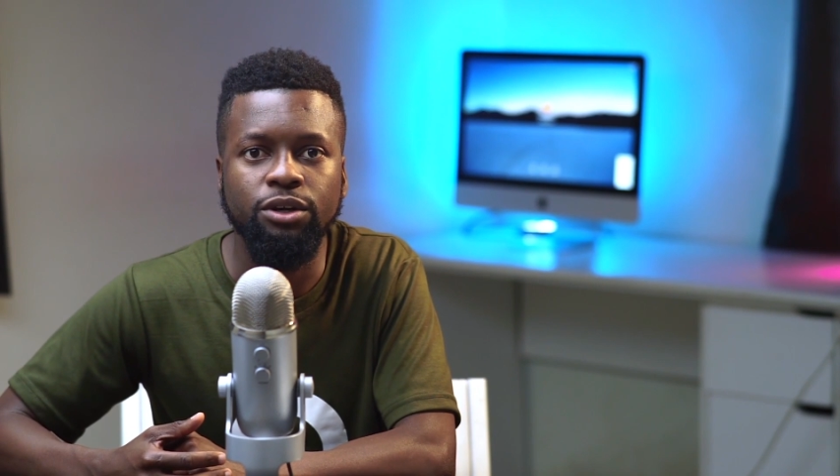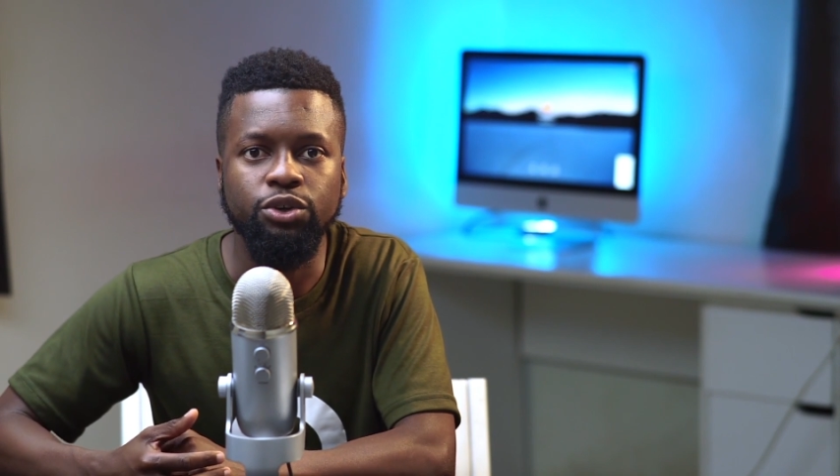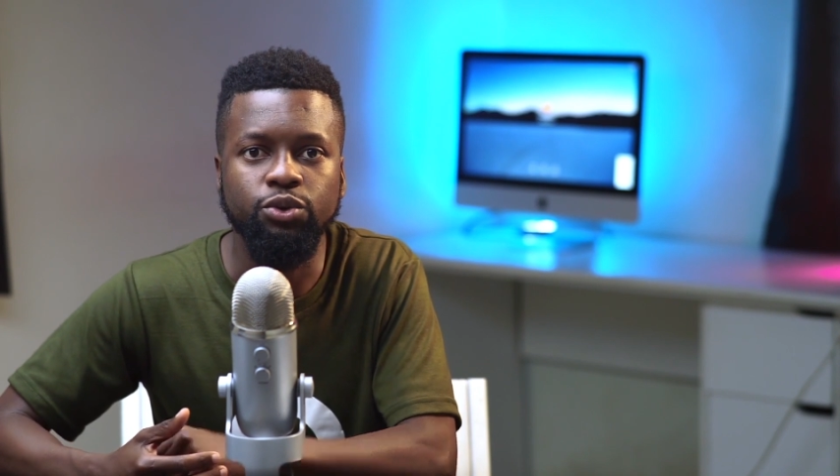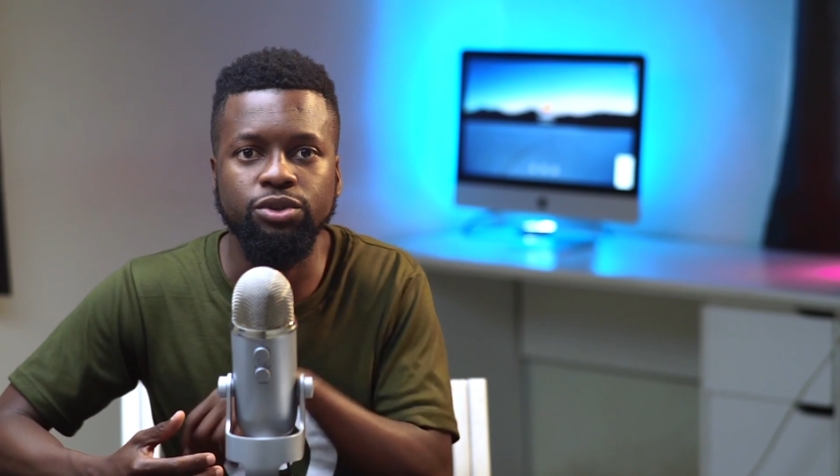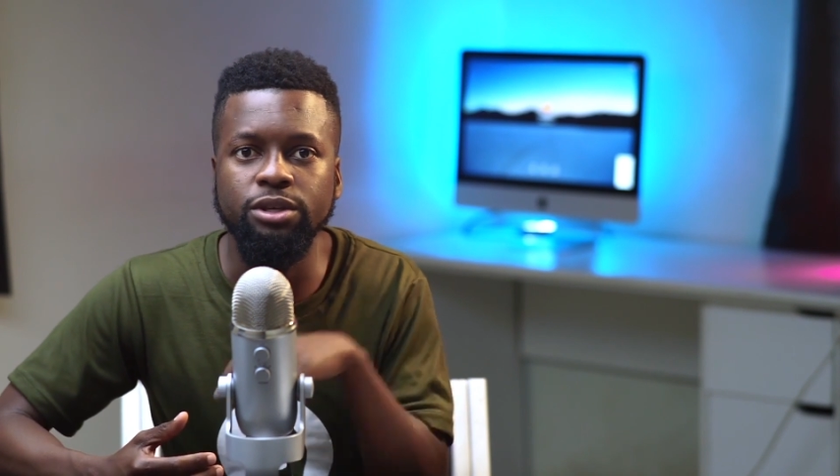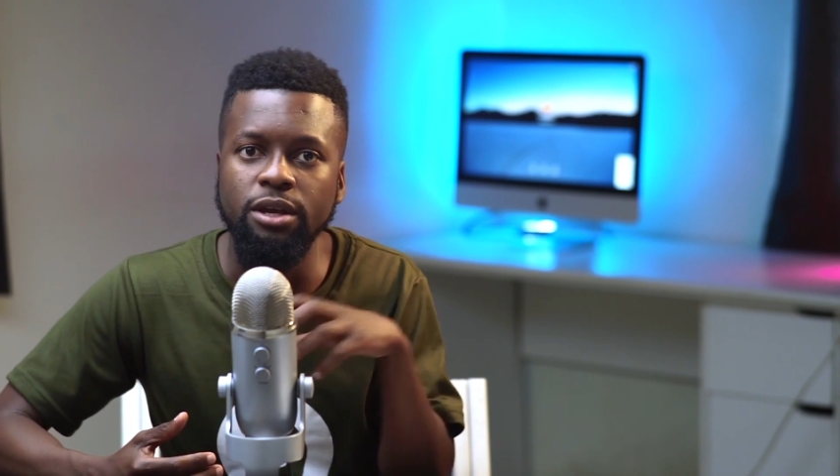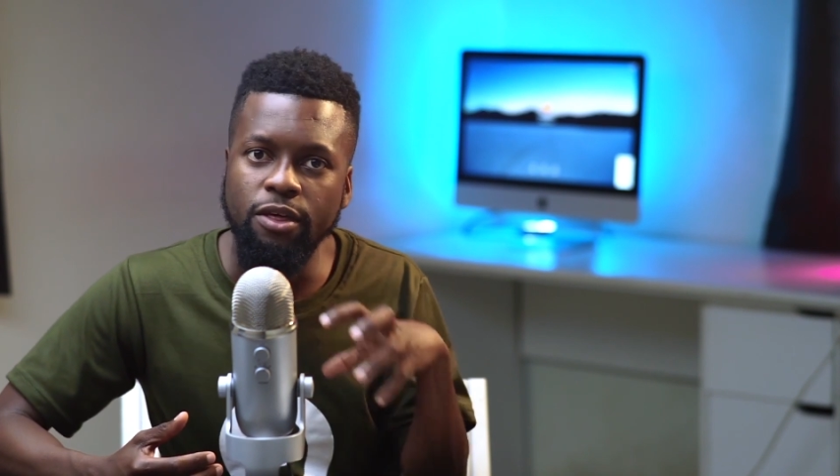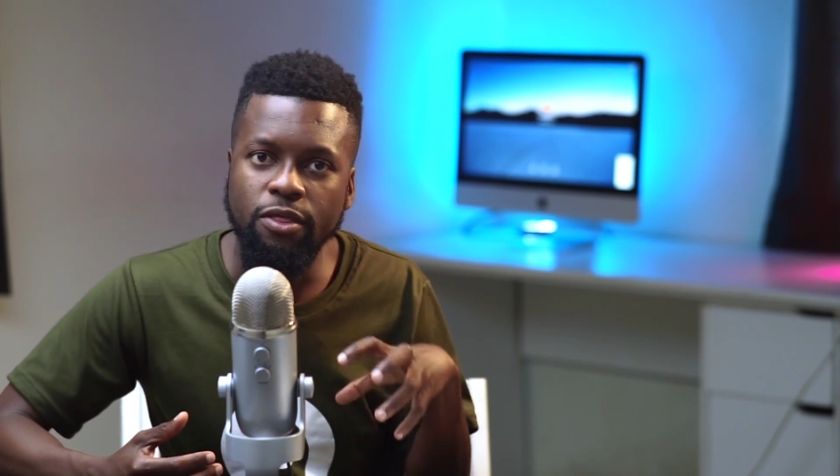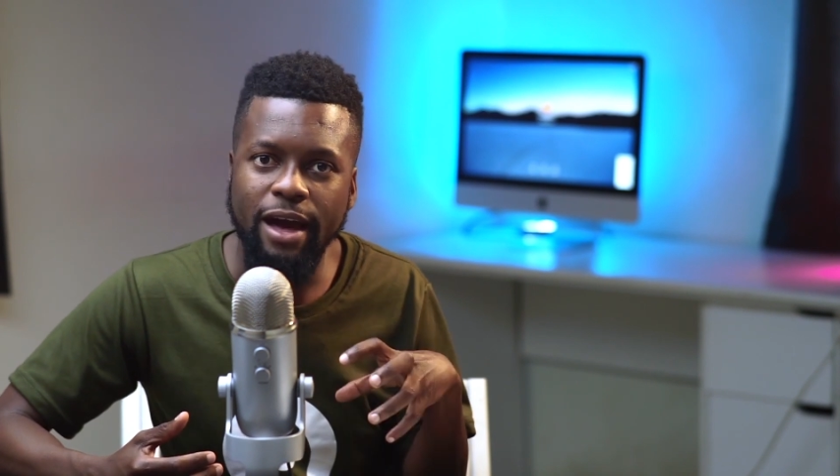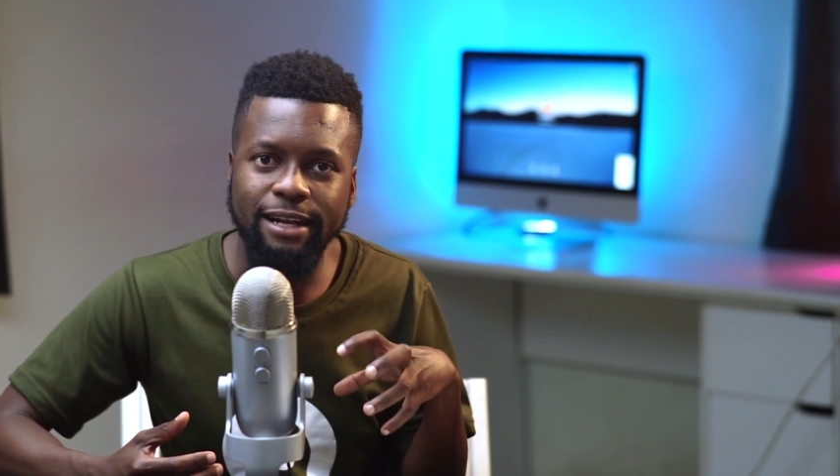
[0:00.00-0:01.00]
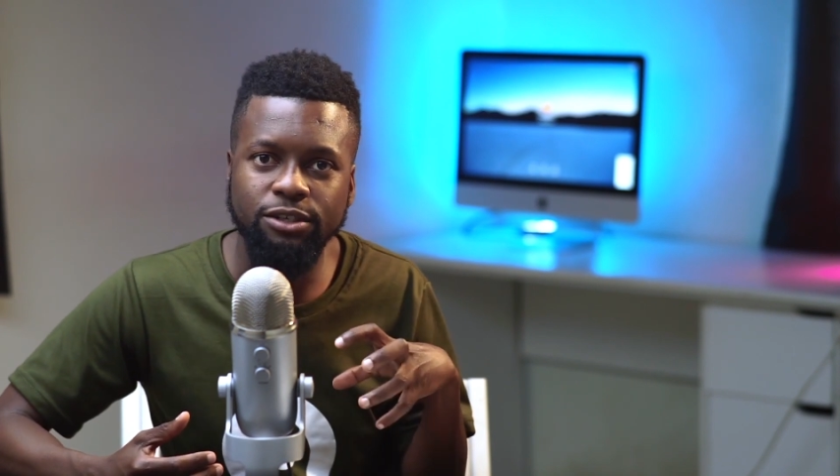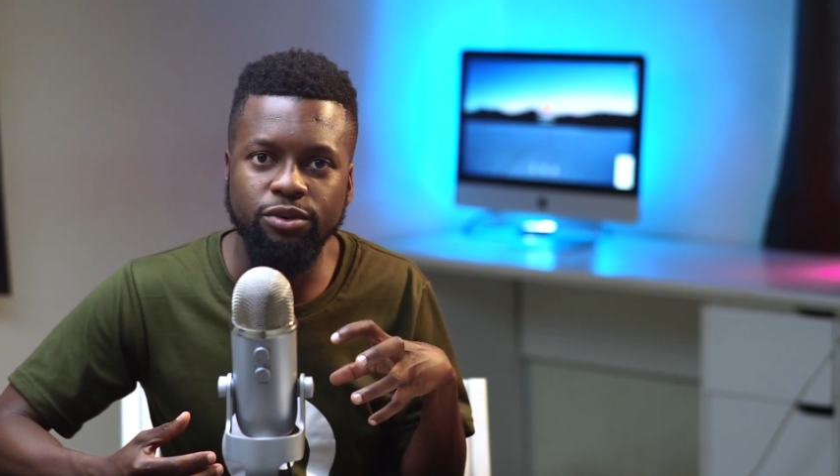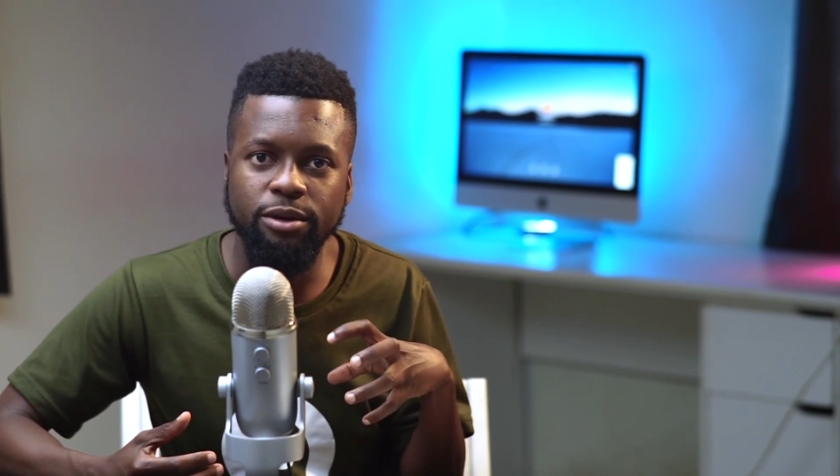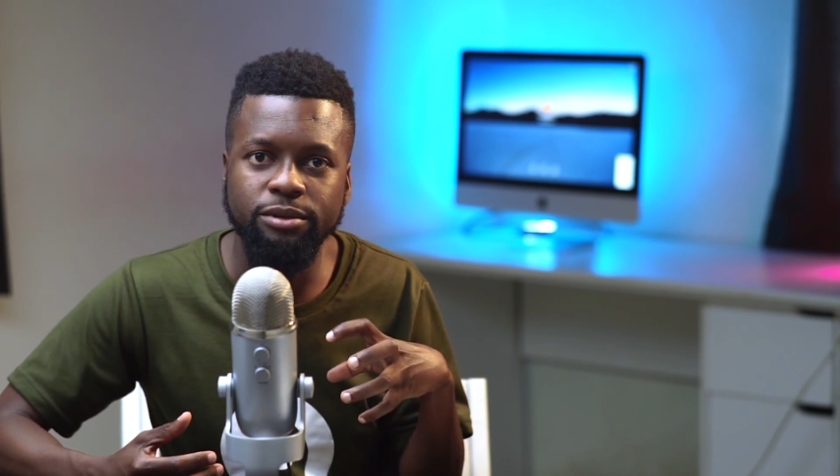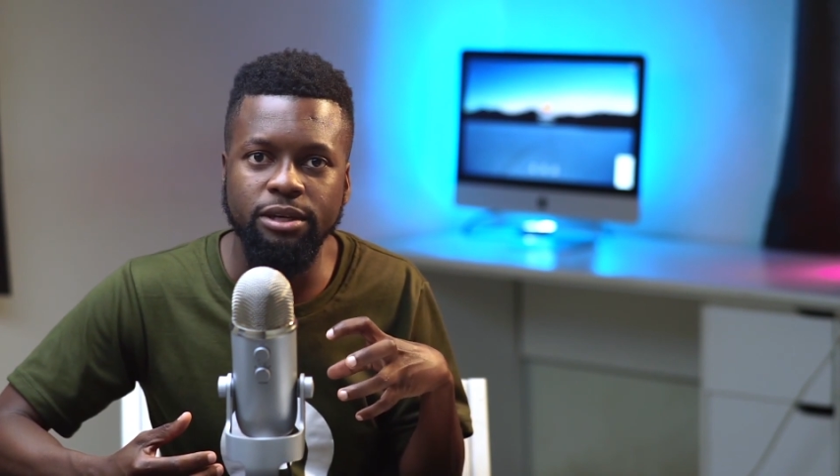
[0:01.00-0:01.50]
use that
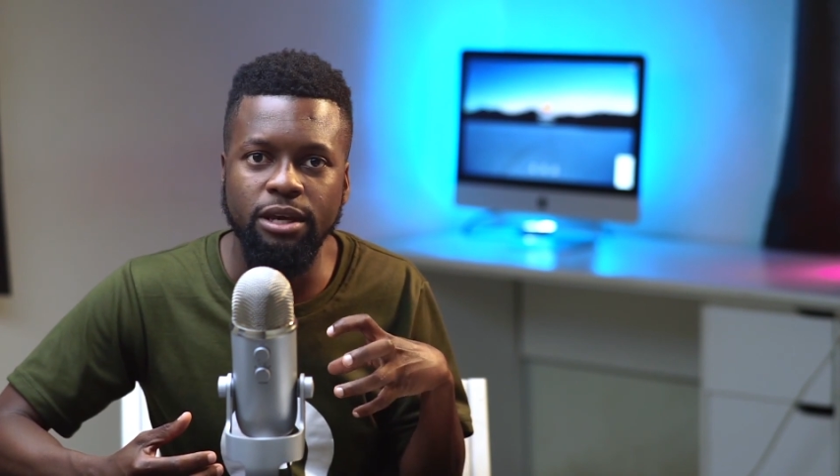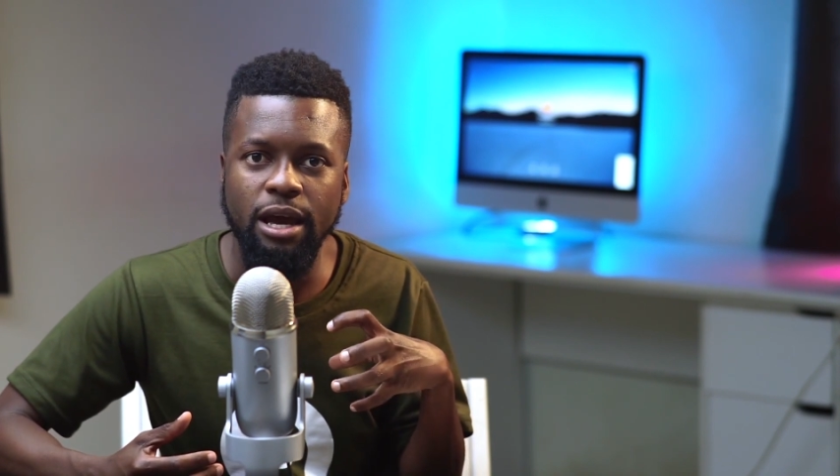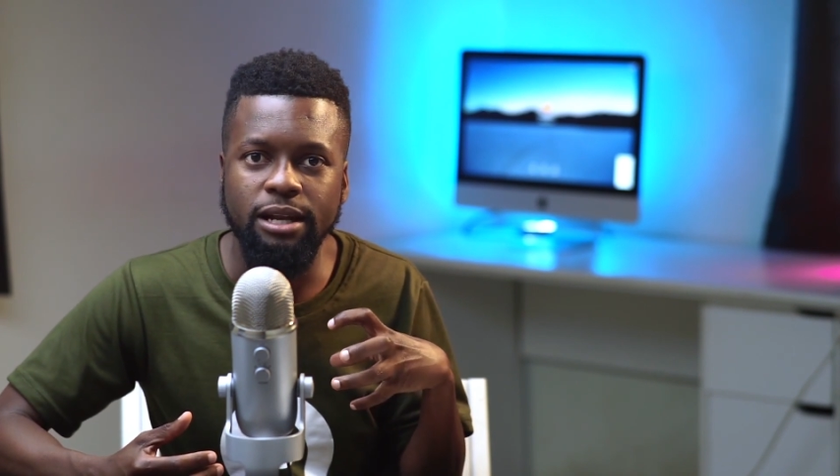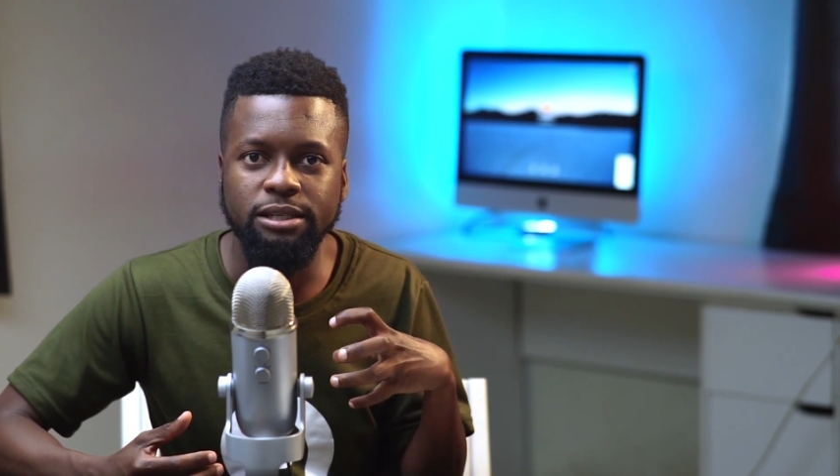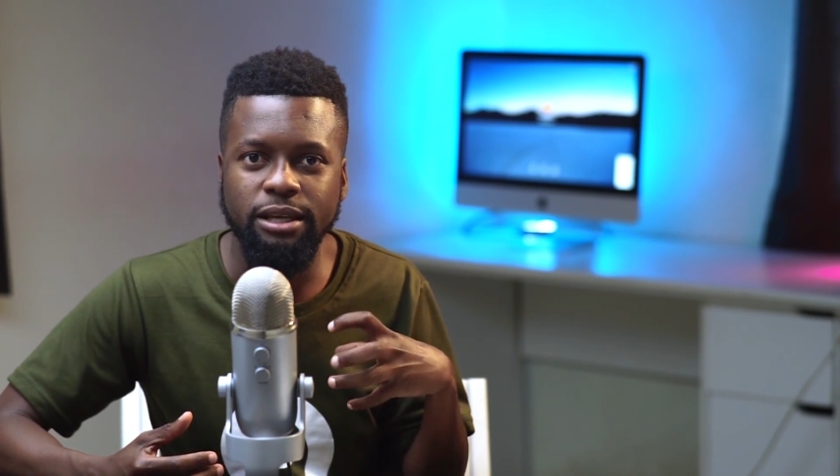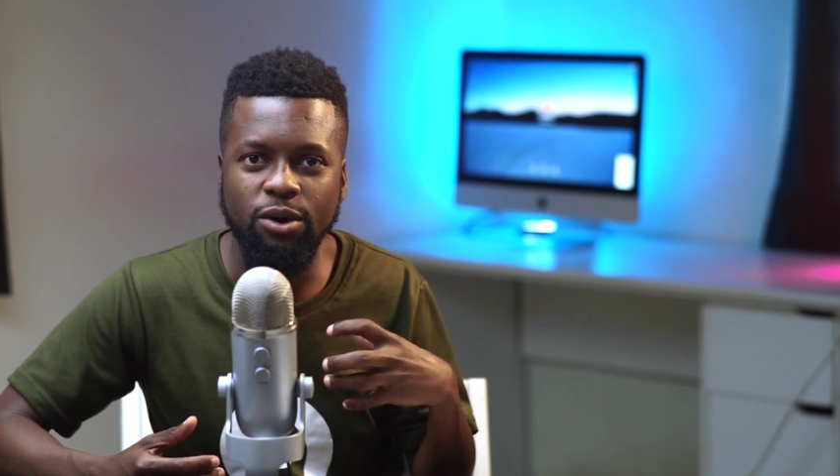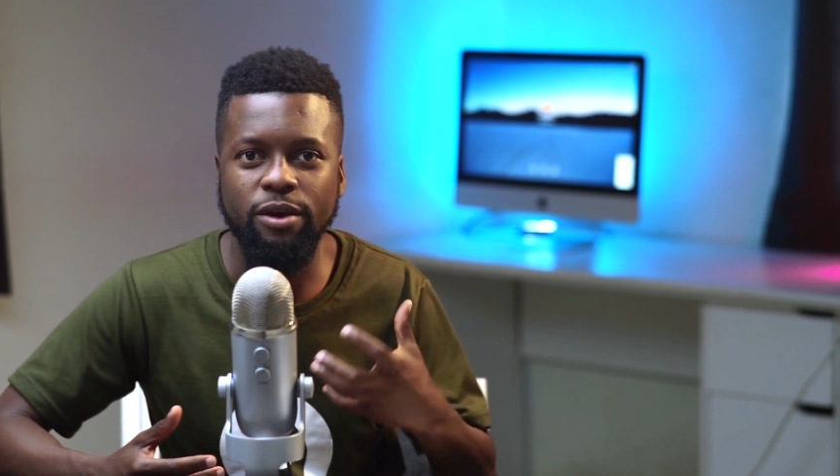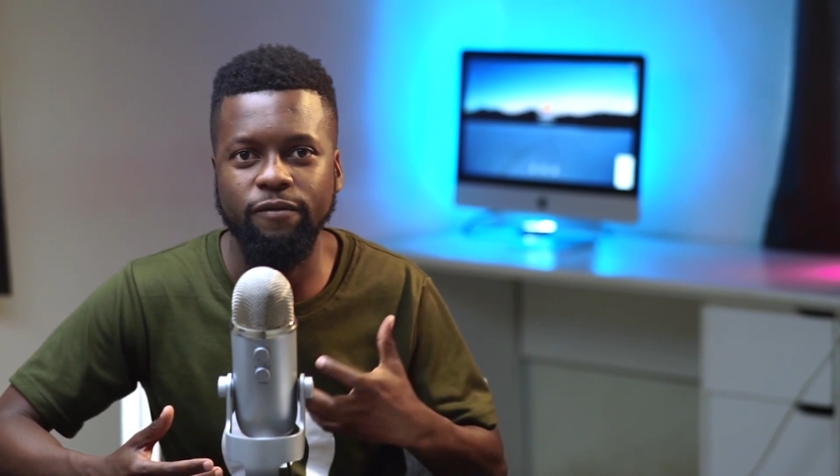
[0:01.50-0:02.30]
script and say, okay,